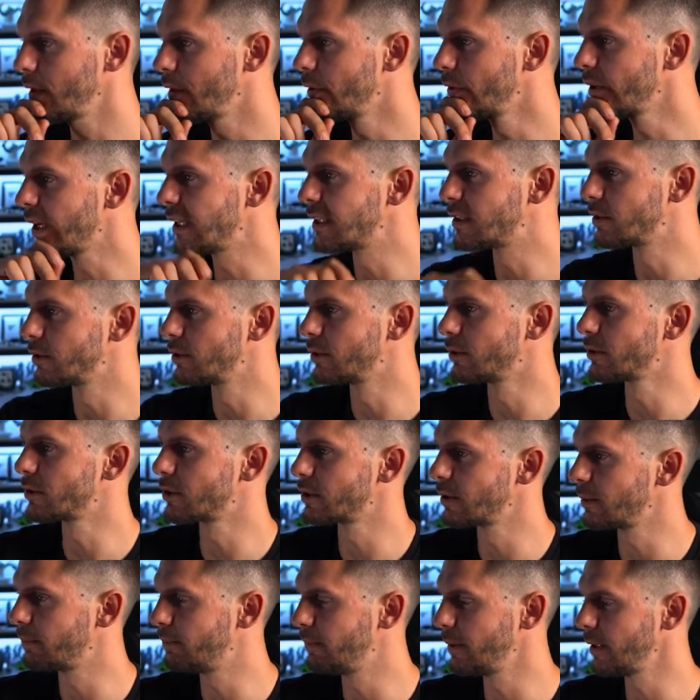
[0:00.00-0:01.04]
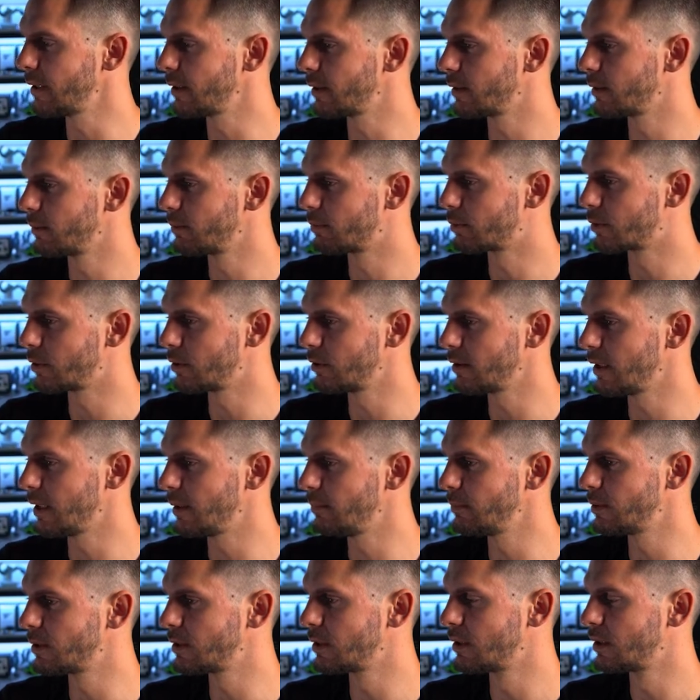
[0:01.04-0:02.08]
Okay, so those are the pick
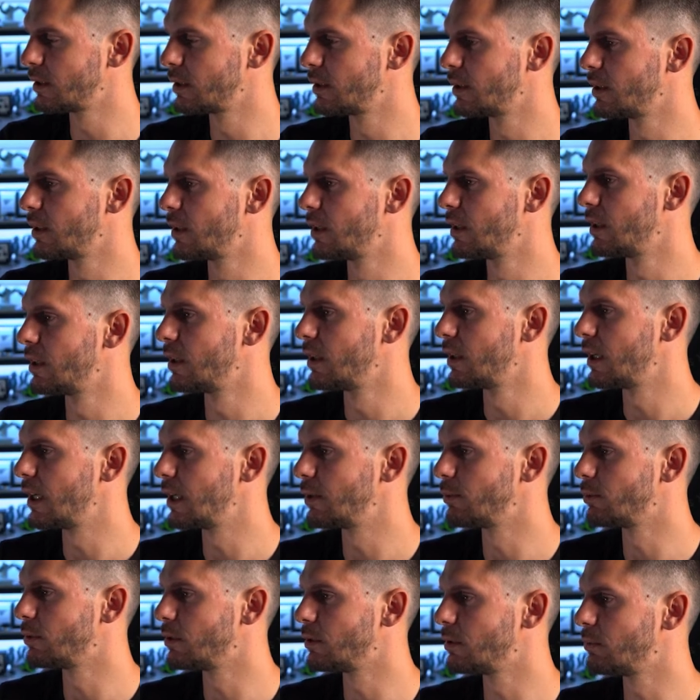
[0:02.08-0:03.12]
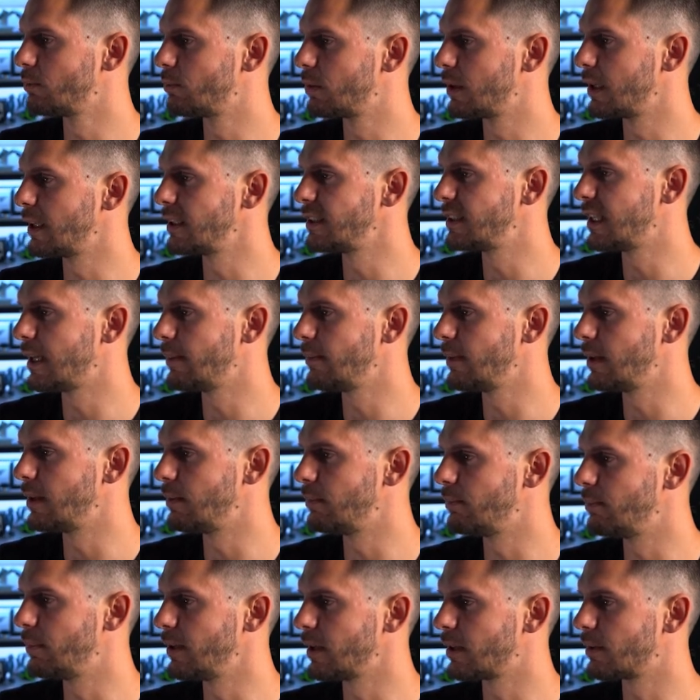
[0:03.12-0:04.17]
programs. I will place them in
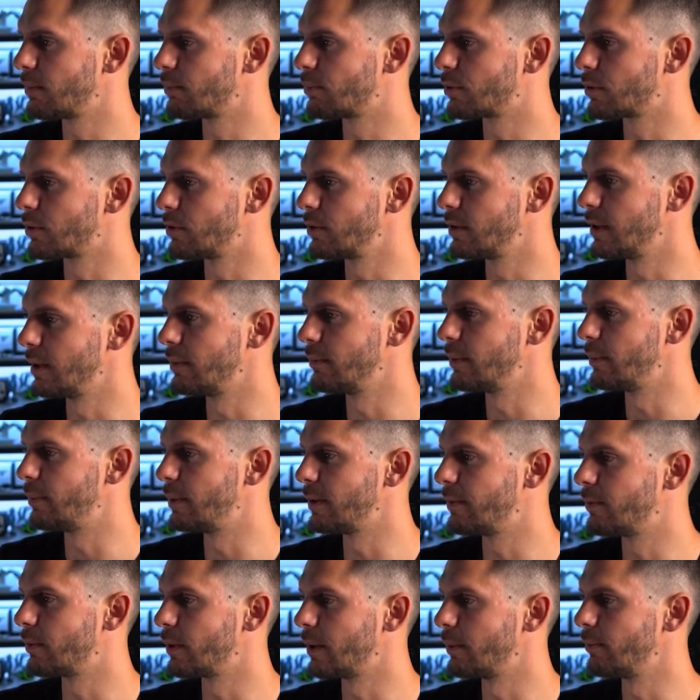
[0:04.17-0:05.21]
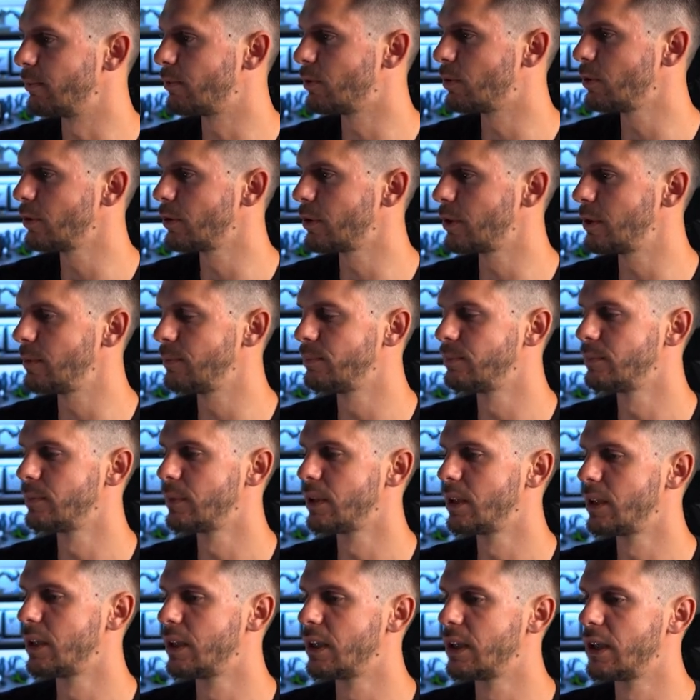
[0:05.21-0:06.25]
the pick program folder.
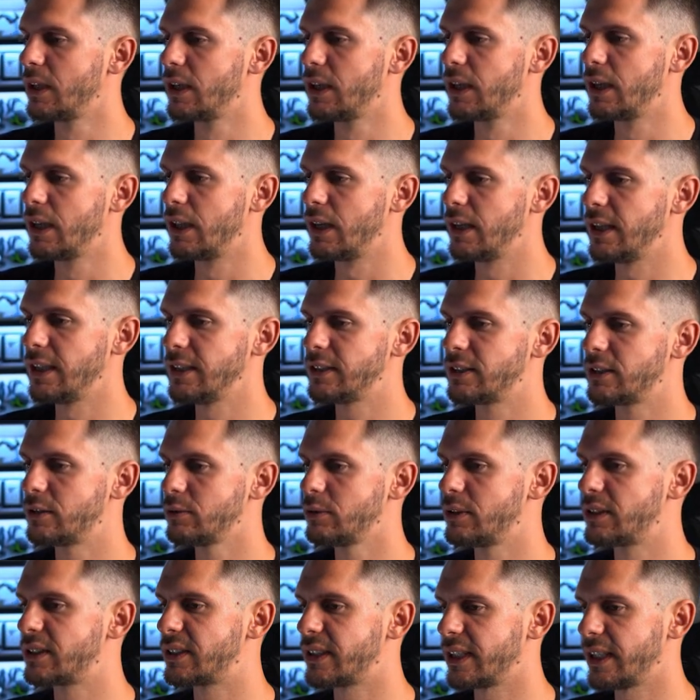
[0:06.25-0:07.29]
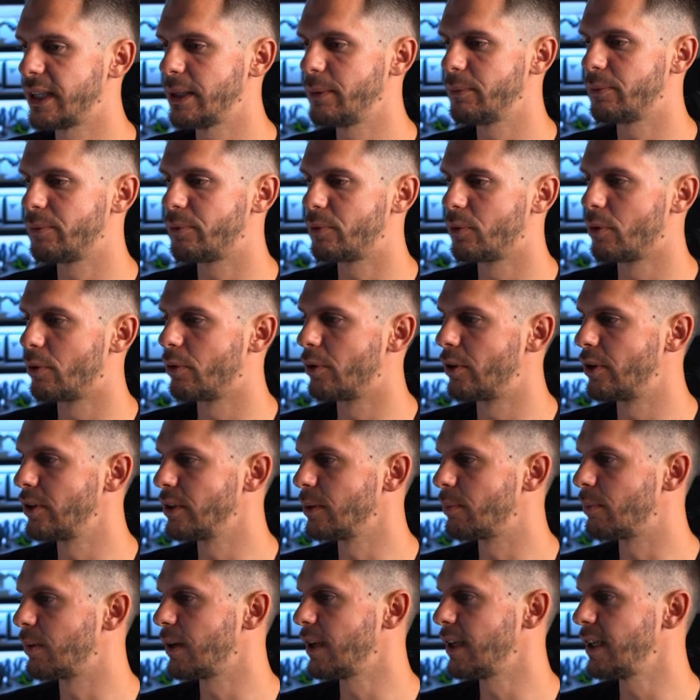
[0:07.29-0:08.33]
Let's do the same for
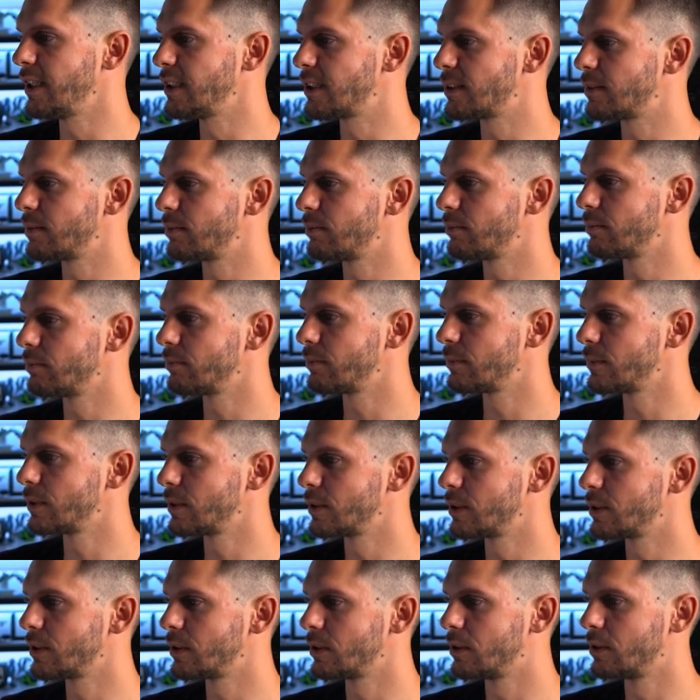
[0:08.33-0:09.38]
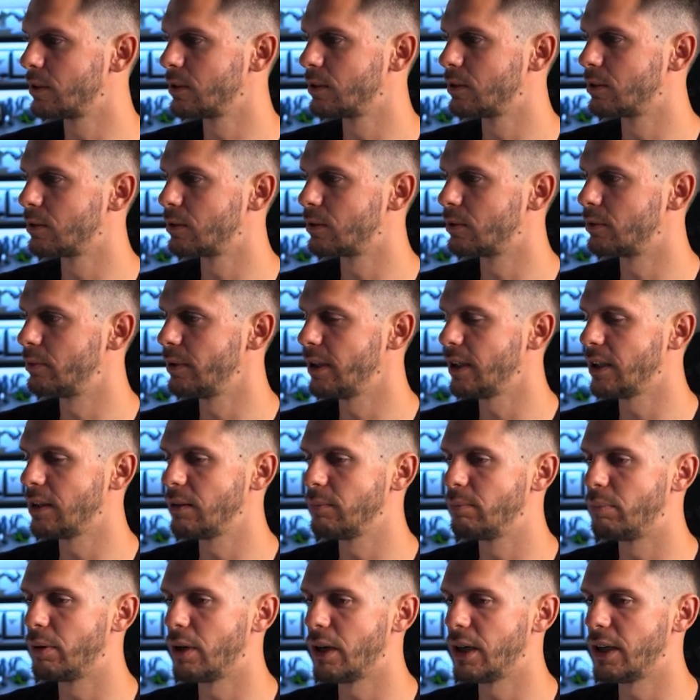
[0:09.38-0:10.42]
the place. So
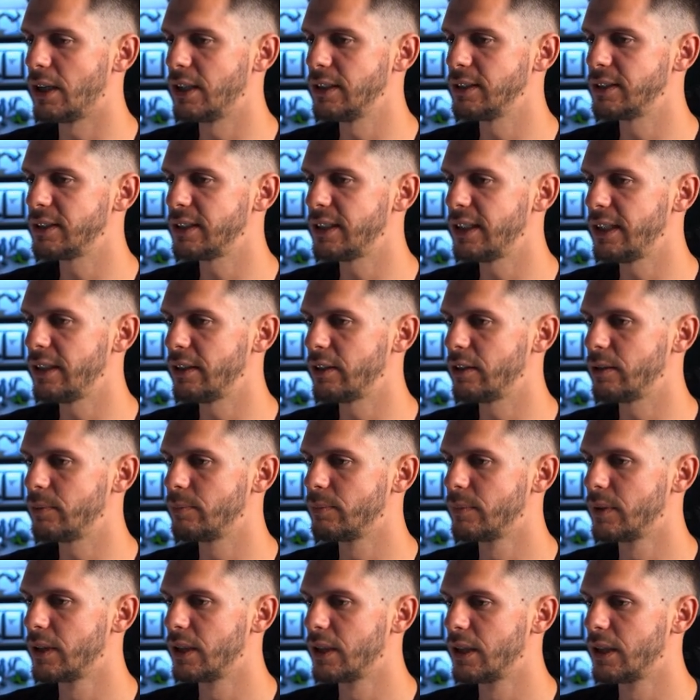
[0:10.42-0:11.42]
rel pause here.